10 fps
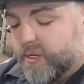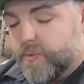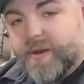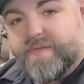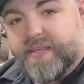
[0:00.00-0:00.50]

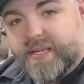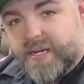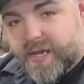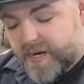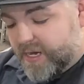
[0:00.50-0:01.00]
we have the
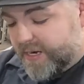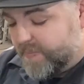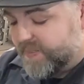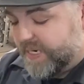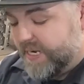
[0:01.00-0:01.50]
nut on
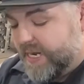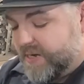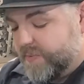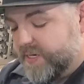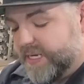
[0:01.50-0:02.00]
upside
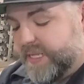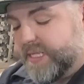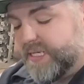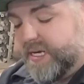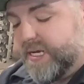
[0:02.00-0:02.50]
down. We take
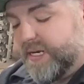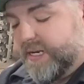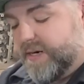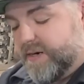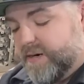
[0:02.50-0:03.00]
this nut
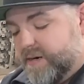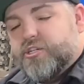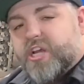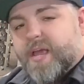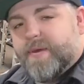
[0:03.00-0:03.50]
here,
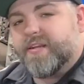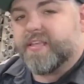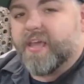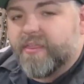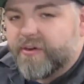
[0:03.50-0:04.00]
jam it
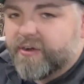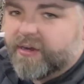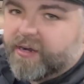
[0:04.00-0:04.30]
together,